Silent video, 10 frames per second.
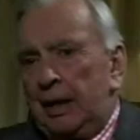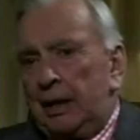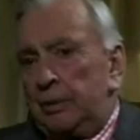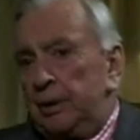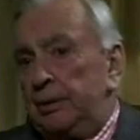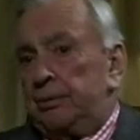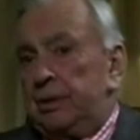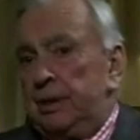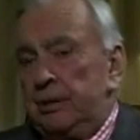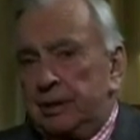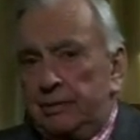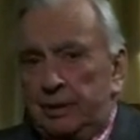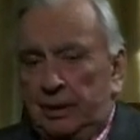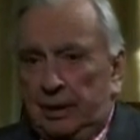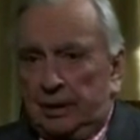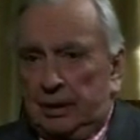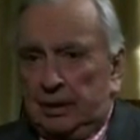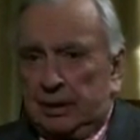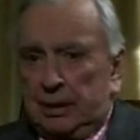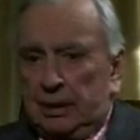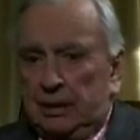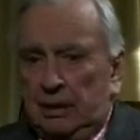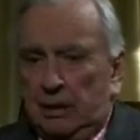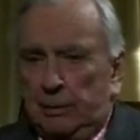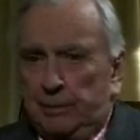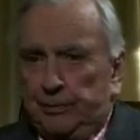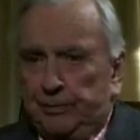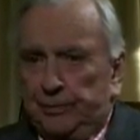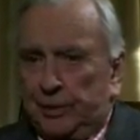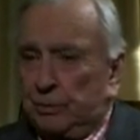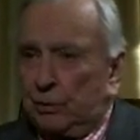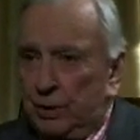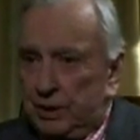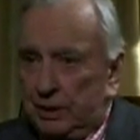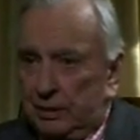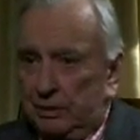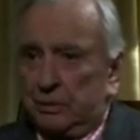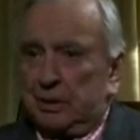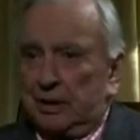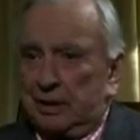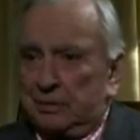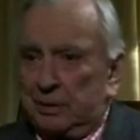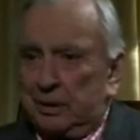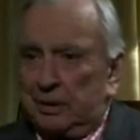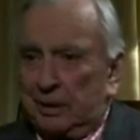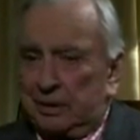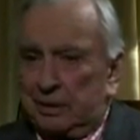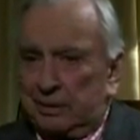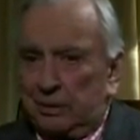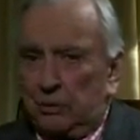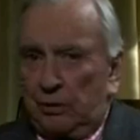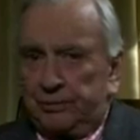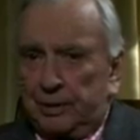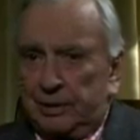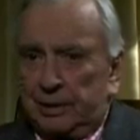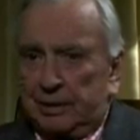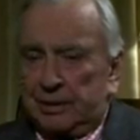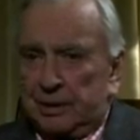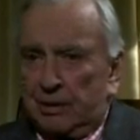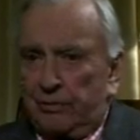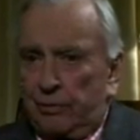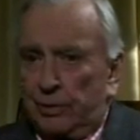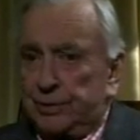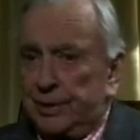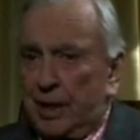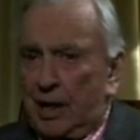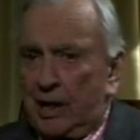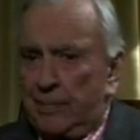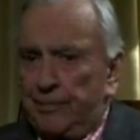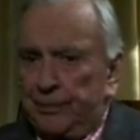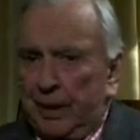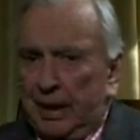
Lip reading: And within 3 years of it, I had enlisted in the Army. That's what we did in those days. We did not go off to the Texas Air Force and hide.